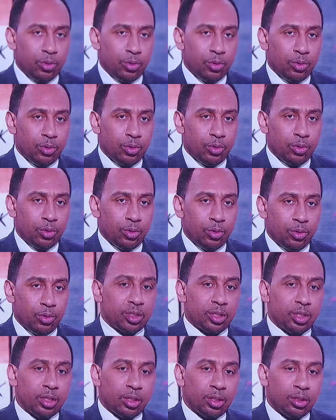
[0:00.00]
And when you
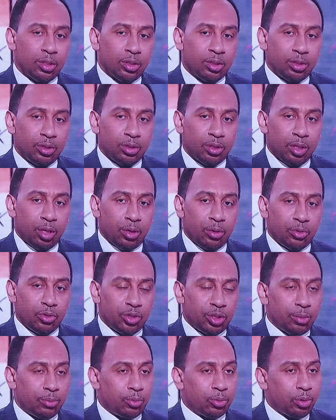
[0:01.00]
consider, you know,
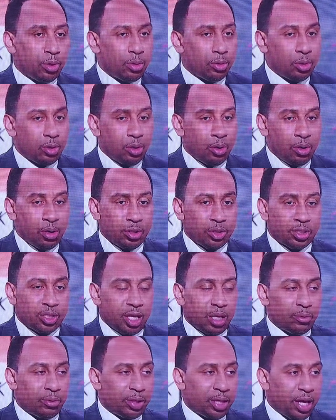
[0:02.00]
Jim Crow laws,
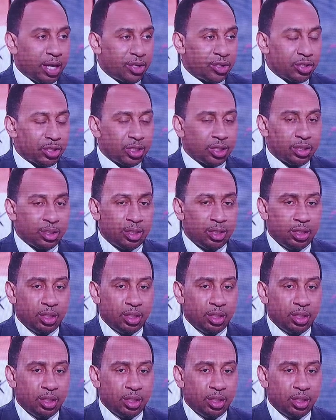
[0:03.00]
segregation,